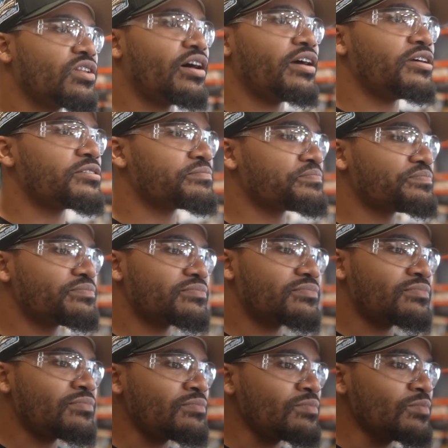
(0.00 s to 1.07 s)
like
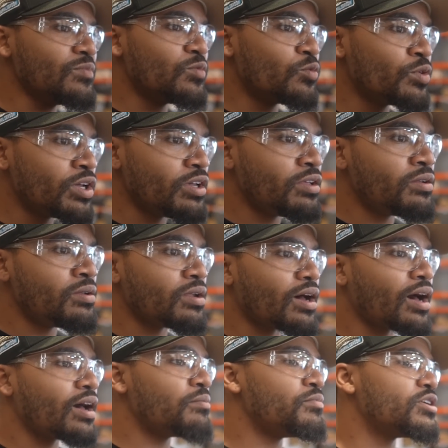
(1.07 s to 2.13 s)
when
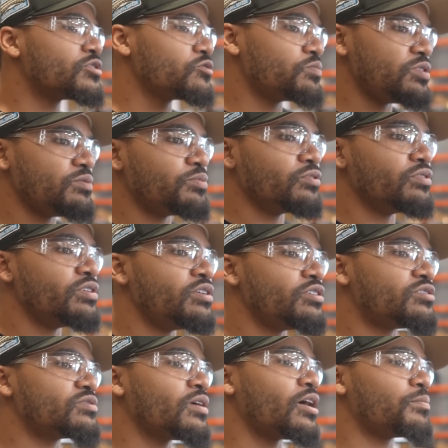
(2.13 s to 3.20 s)
I mess with people,
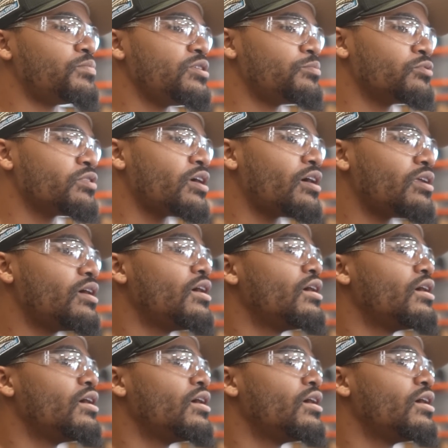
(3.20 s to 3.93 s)
it's like people that